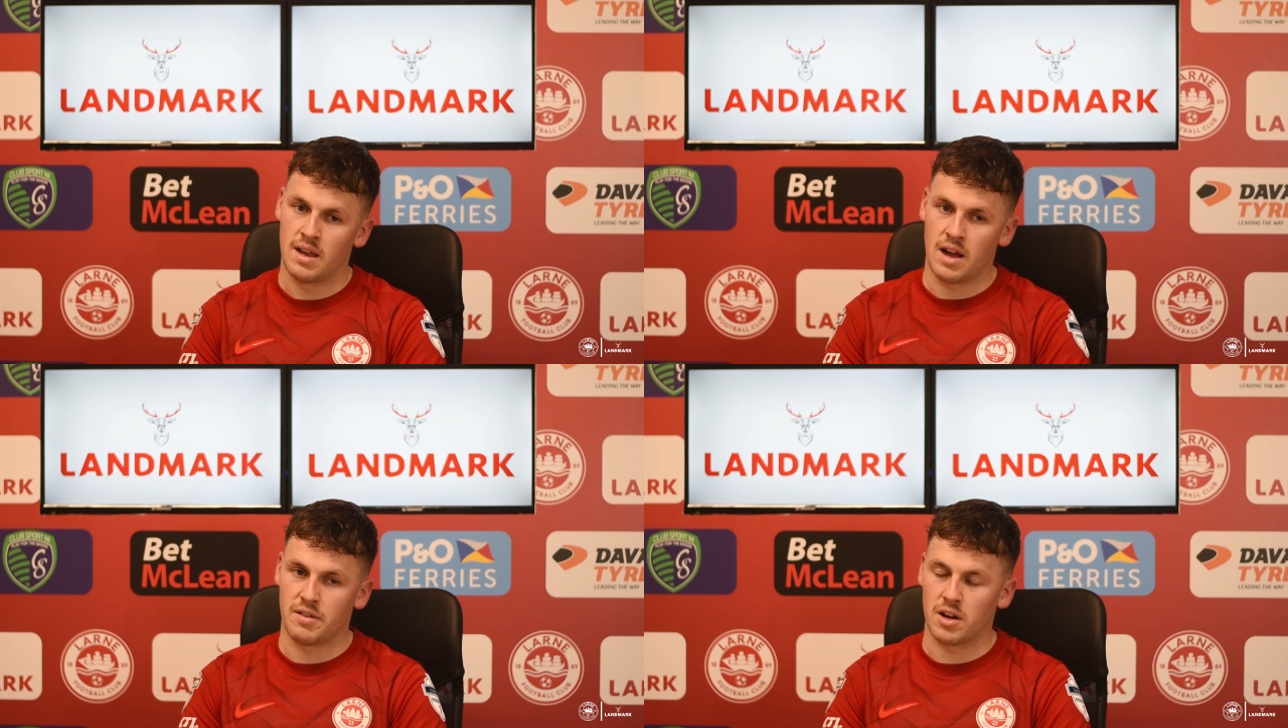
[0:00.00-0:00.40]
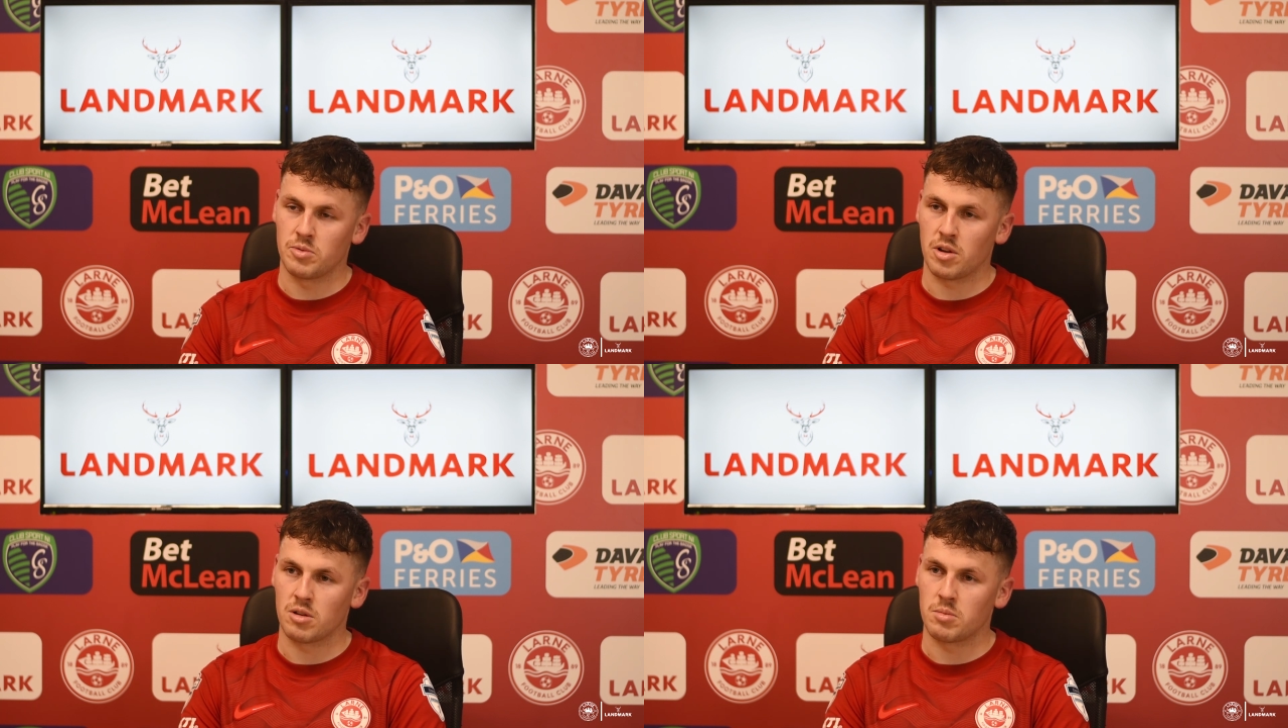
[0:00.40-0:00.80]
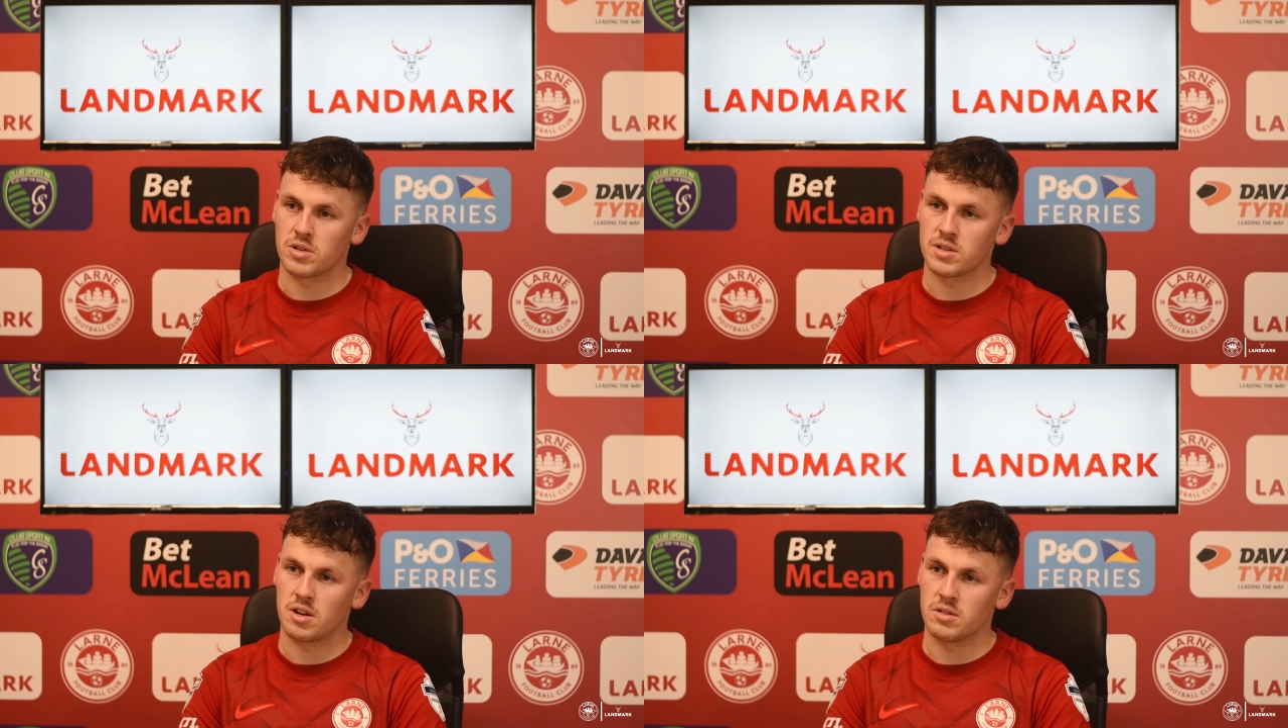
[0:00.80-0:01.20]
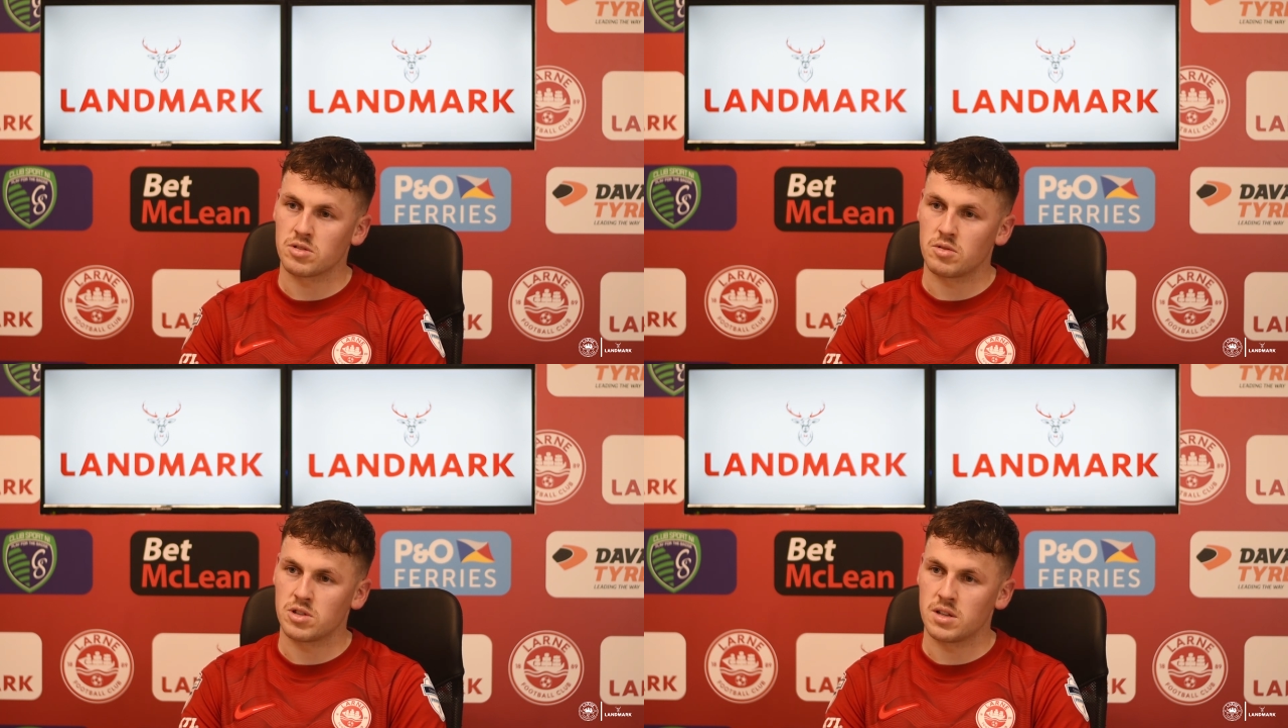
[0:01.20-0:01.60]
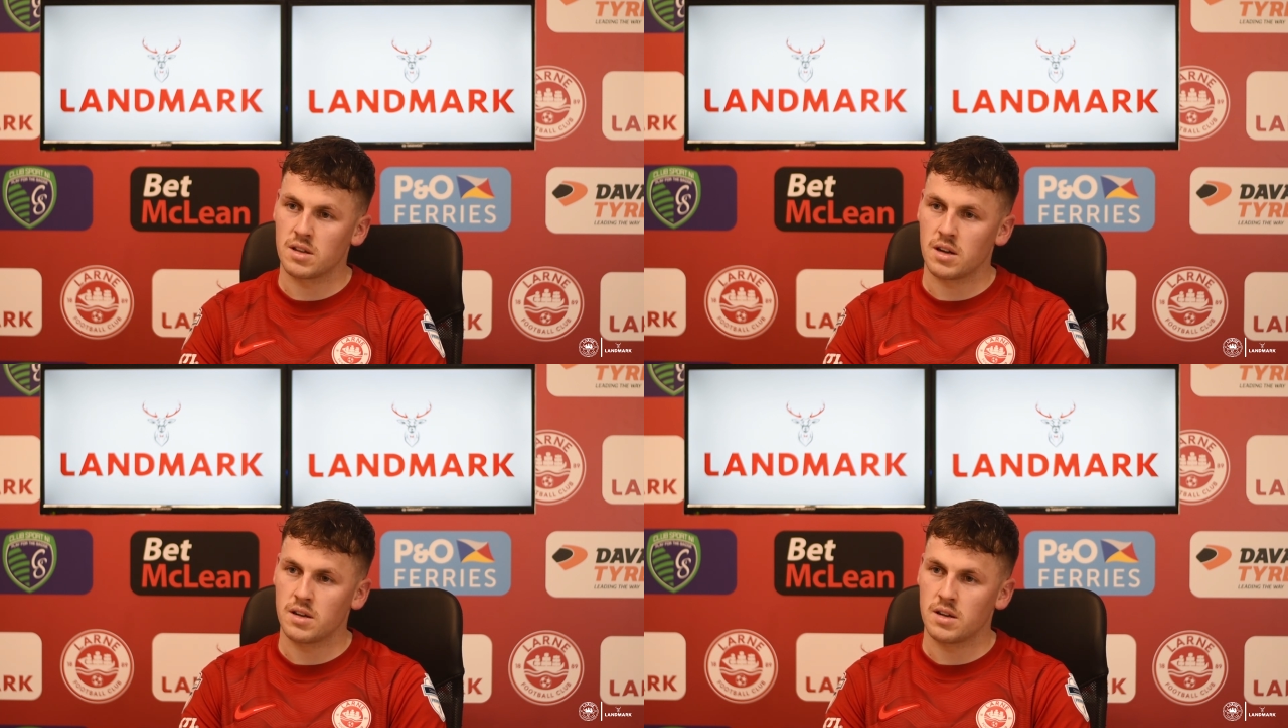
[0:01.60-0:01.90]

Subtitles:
I've helped 2 other boys get on the score sheet today.